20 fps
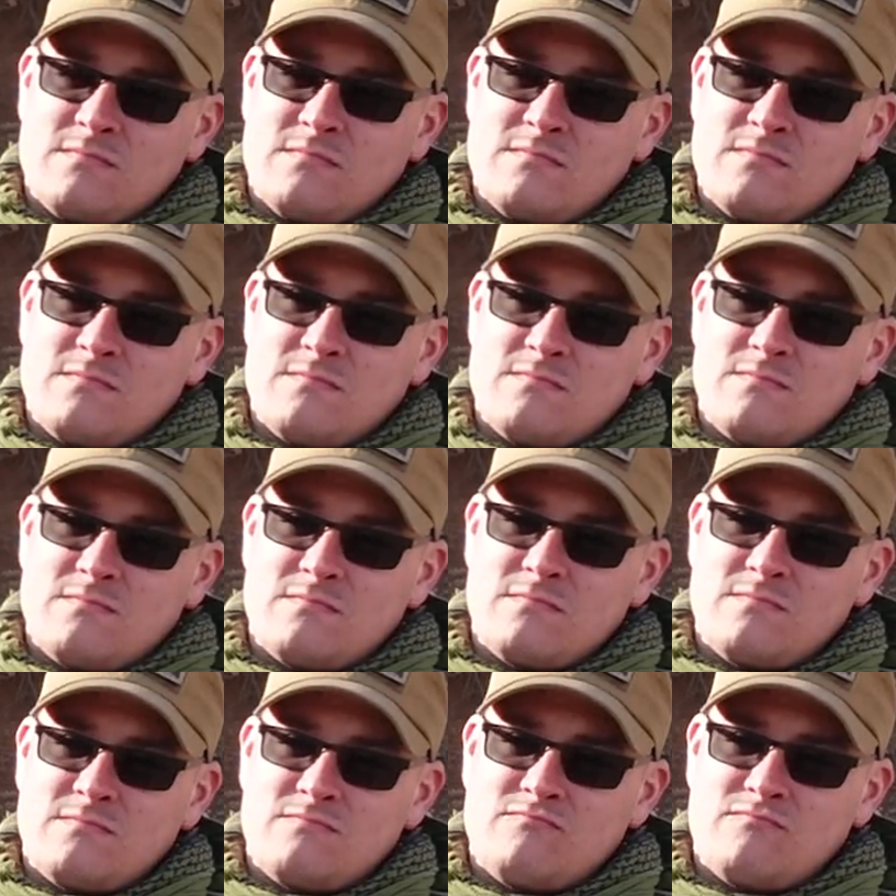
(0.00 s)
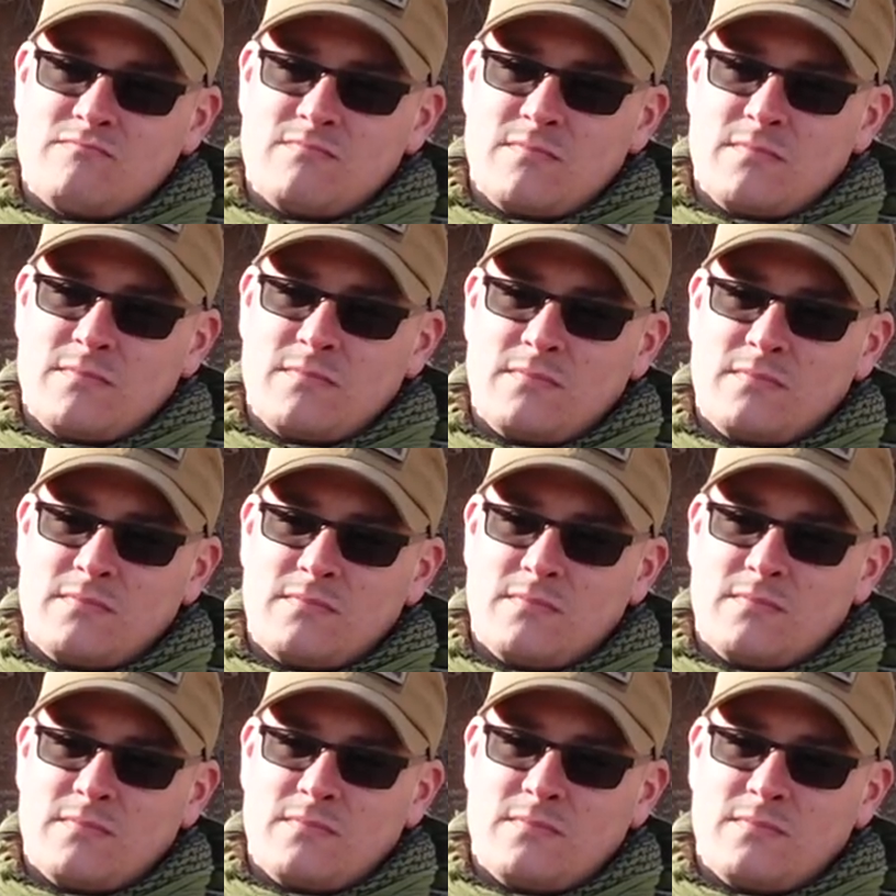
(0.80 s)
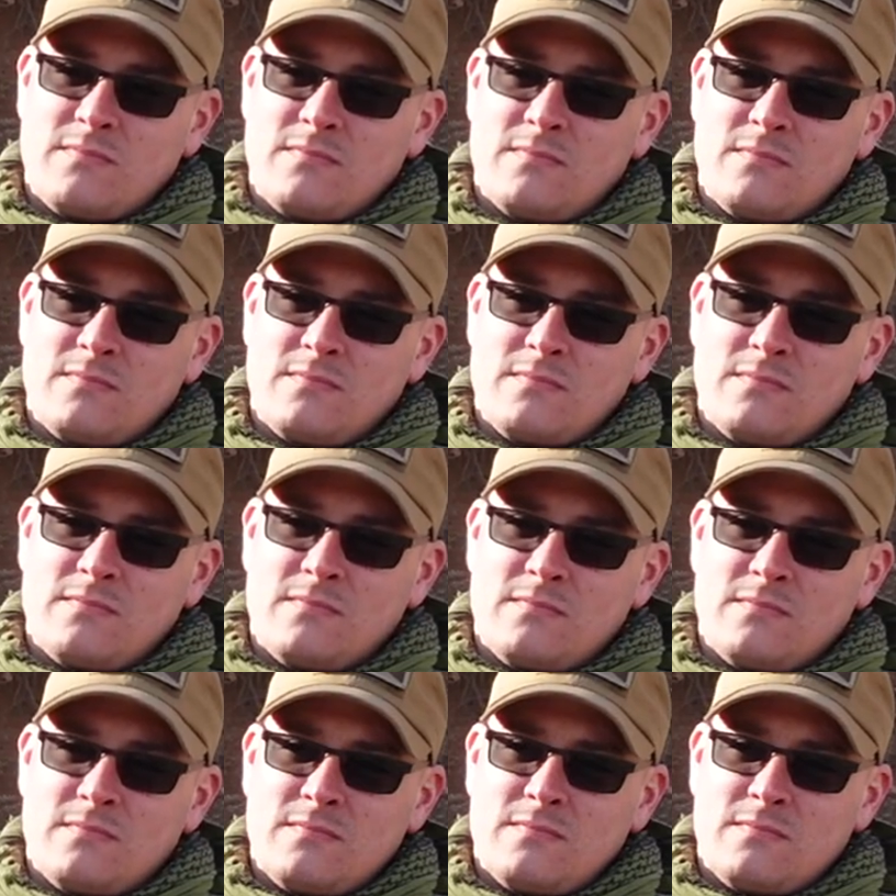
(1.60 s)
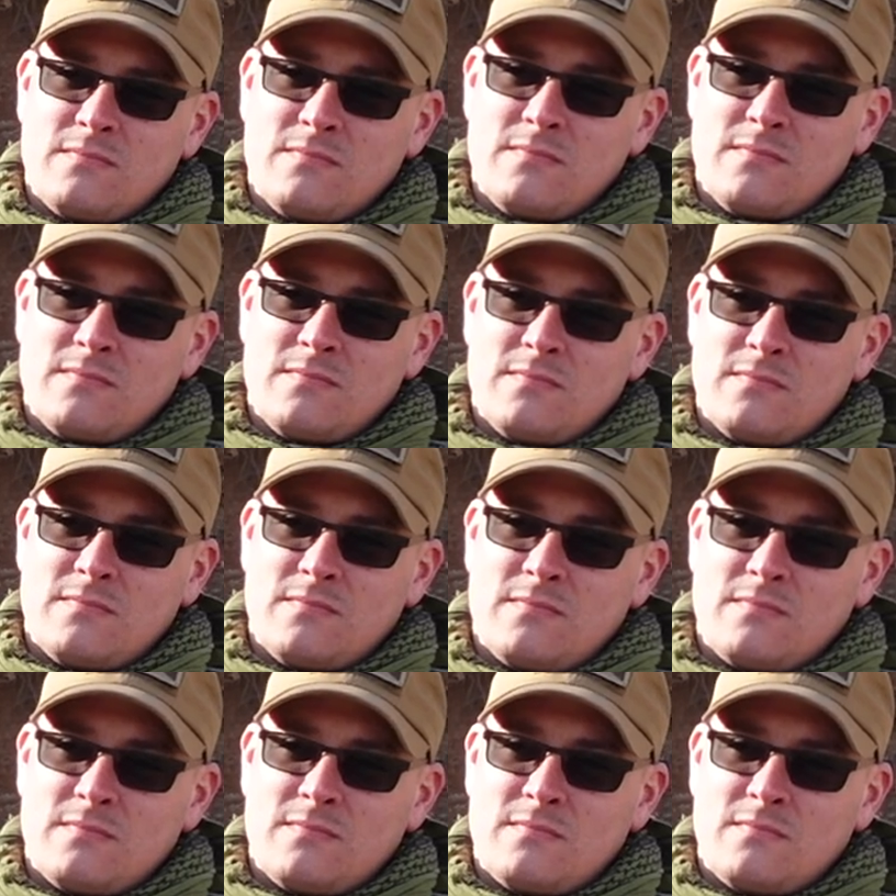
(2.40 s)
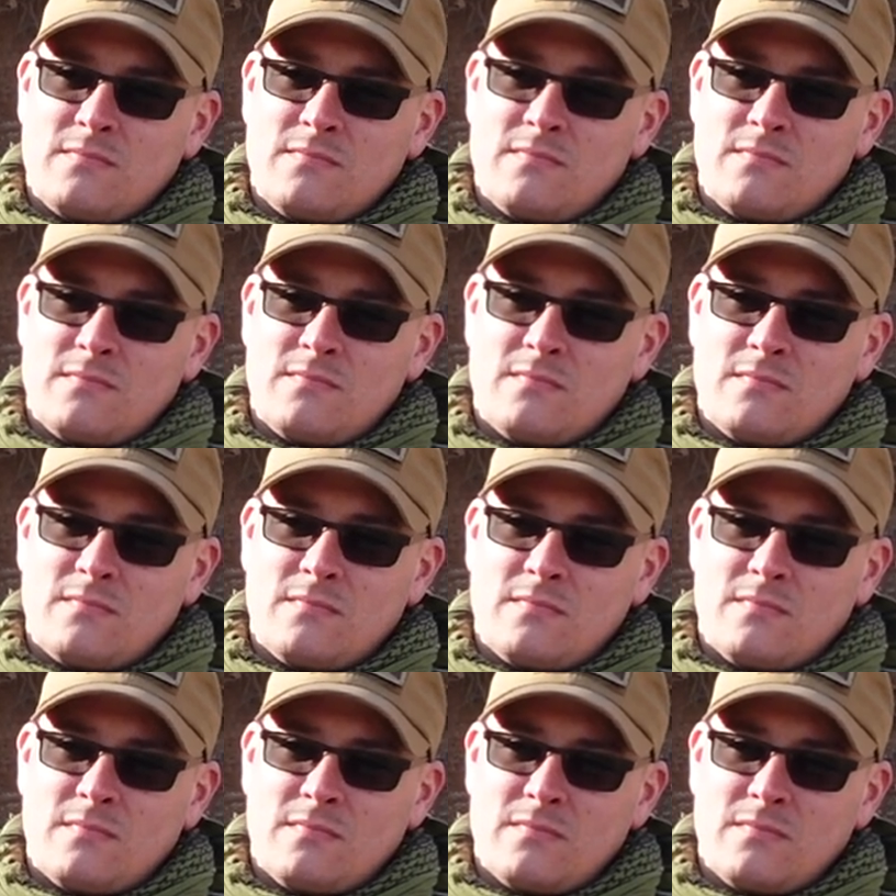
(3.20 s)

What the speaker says: [no speech]